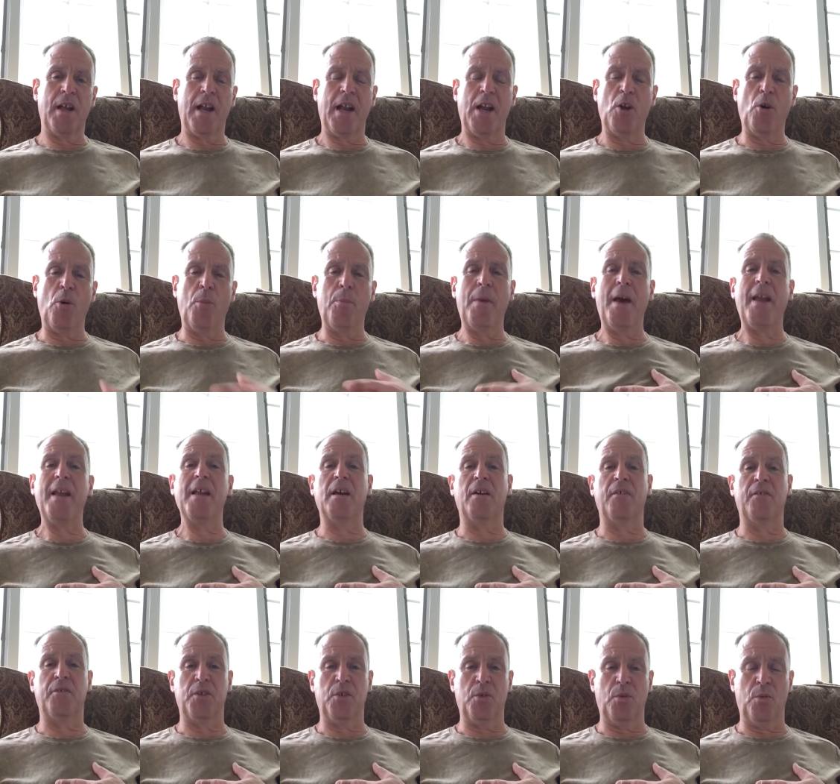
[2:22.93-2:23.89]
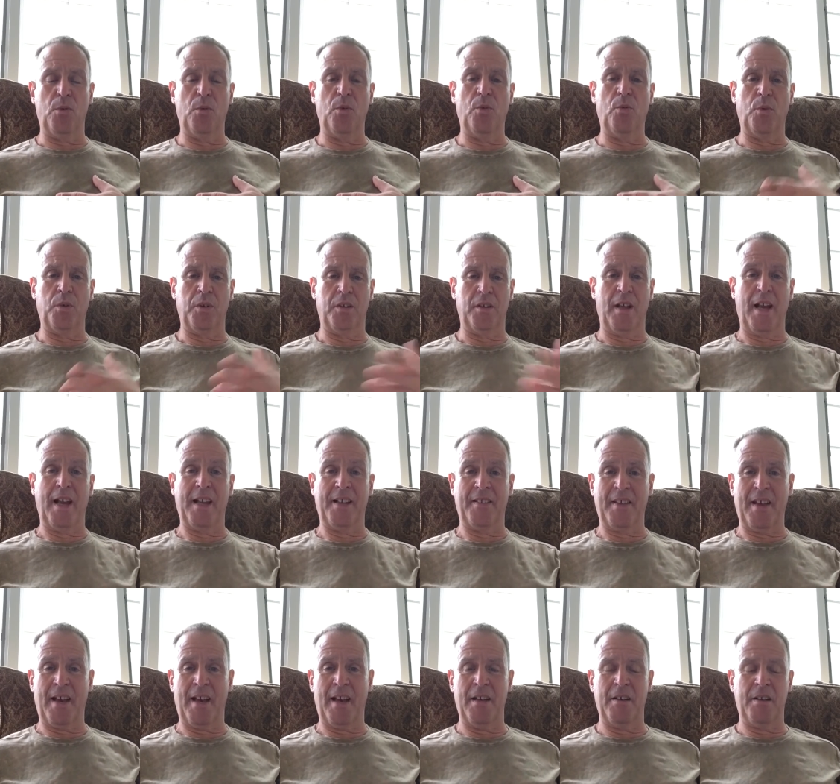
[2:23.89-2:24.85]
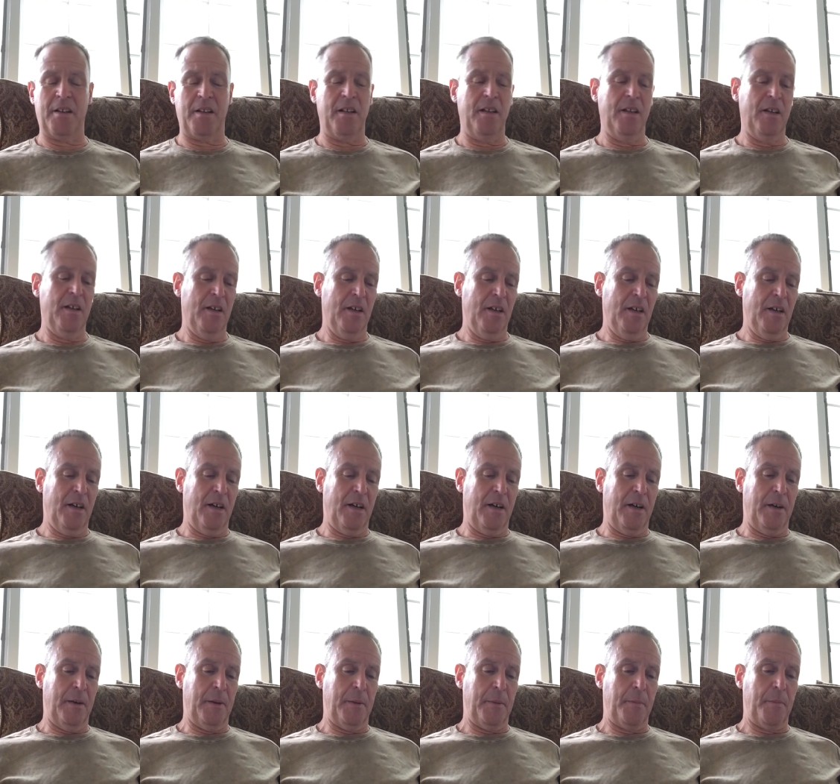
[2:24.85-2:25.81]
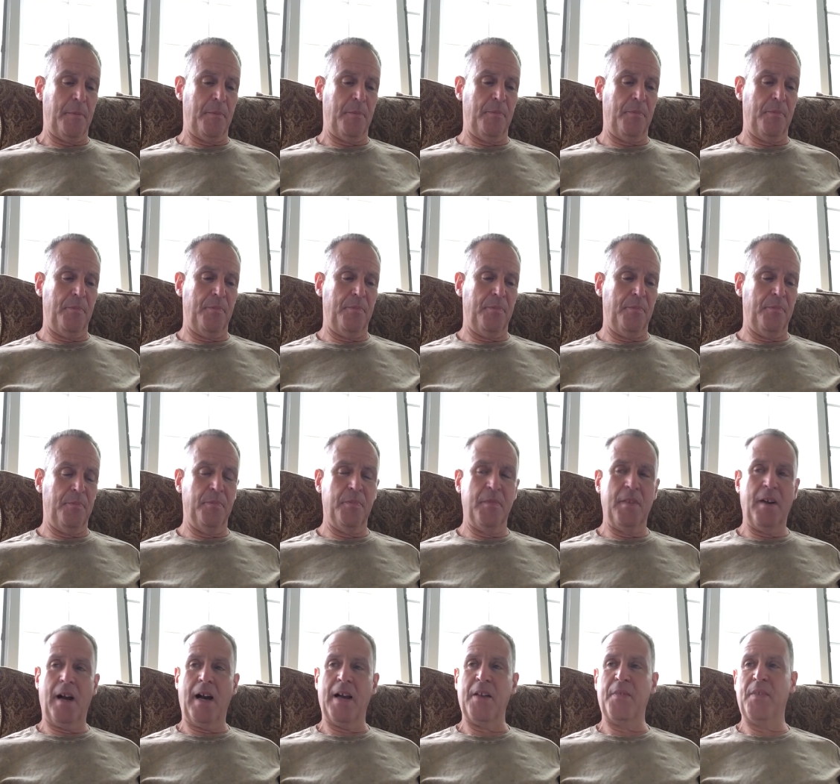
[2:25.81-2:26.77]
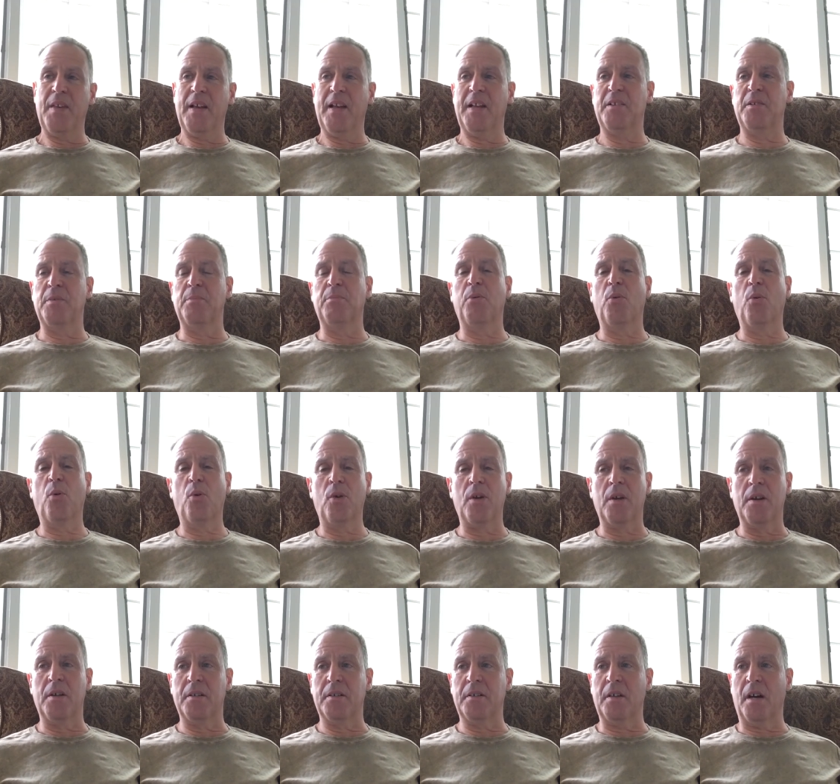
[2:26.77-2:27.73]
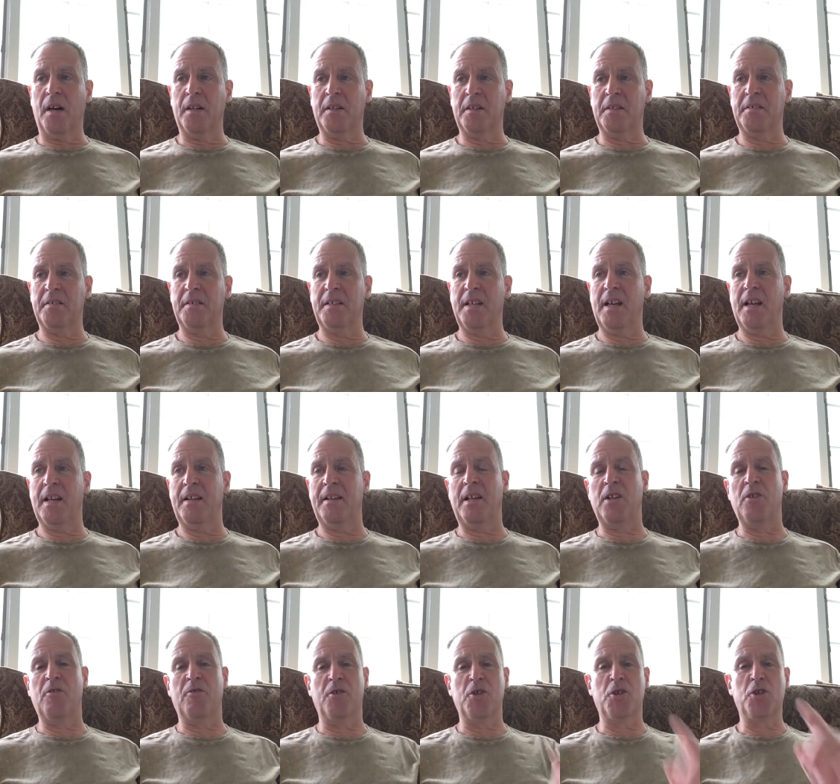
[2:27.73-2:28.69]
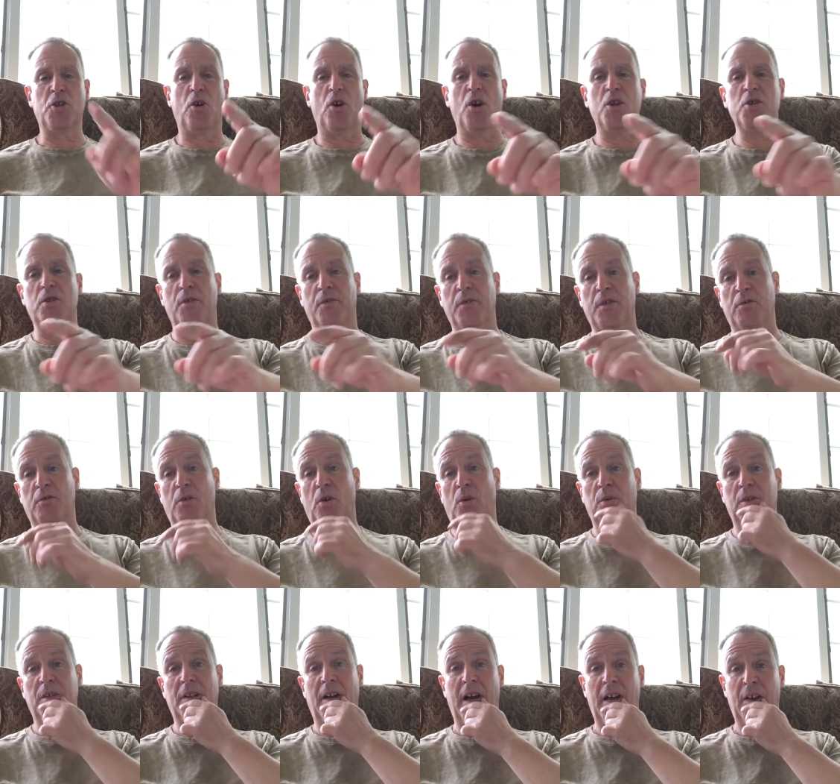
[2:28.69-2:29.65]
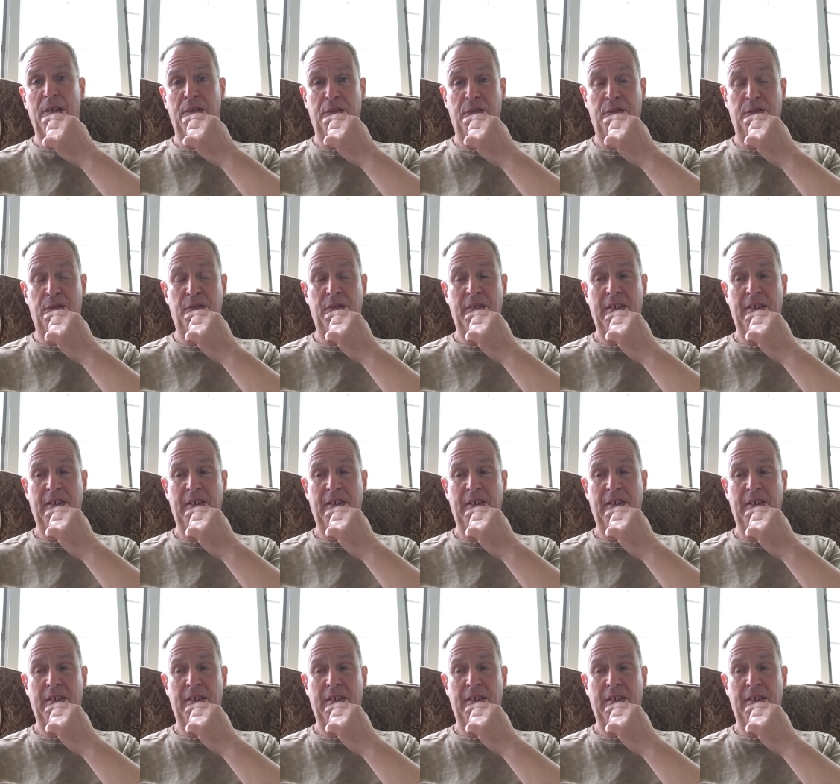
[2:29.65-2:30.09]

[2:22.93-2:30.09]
And I know many of you would like that. Uh, I think it's important to understand that you're in charge of your own life.